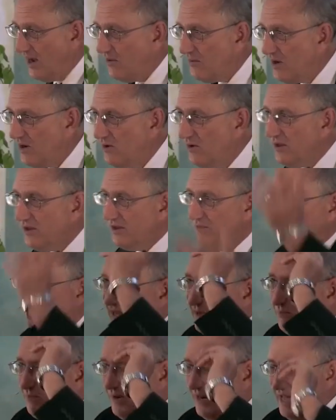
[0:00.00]
And when all the
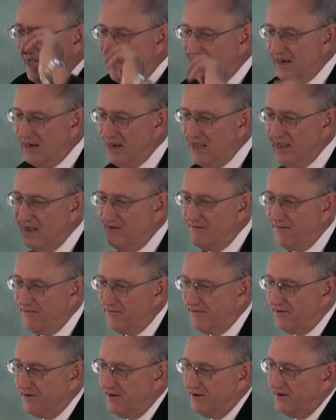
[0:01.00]
people had
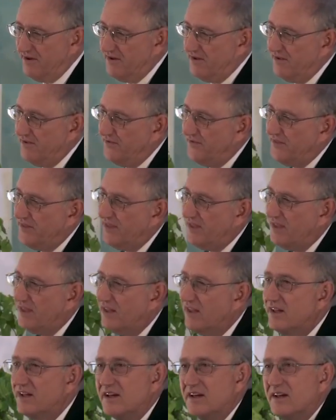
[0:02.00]
left,
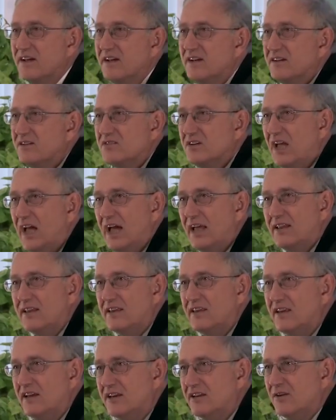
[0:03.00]
she
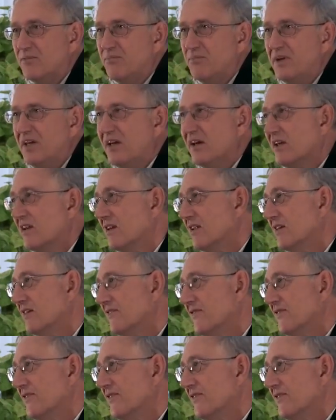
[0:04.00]
hadn't yet appeared.